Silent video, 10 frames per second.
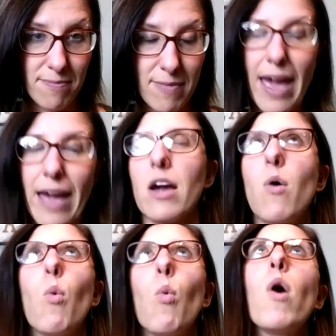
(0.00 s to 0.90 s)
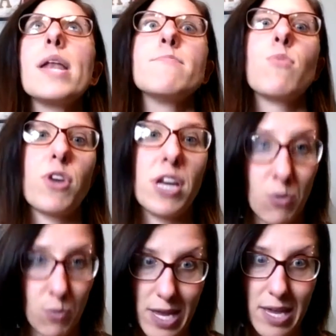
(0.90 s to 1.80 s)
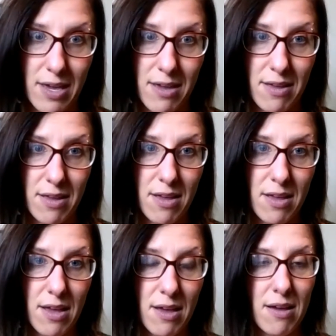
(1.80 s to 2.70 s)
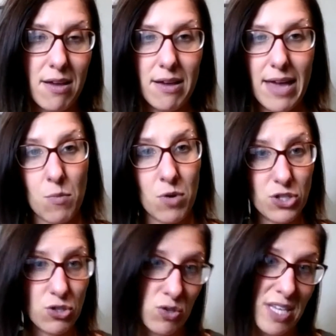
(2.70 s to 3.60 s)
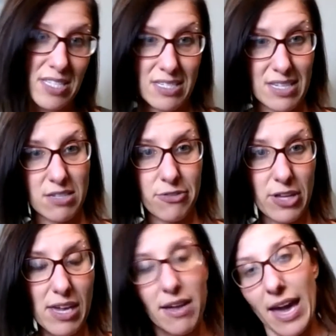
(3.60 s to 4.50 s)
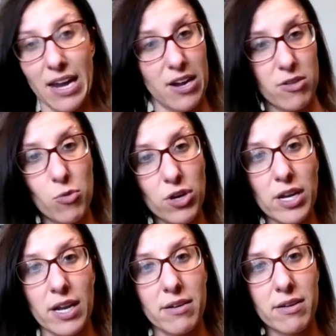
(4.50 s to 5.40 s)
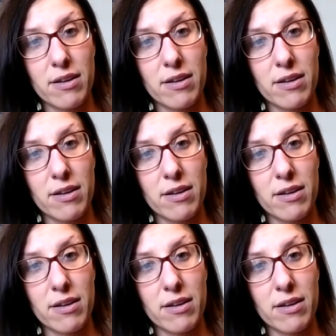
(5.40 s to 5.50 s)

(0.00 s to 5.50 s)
Heck, 1 morning a week. And once you do that successfully, add another morning in.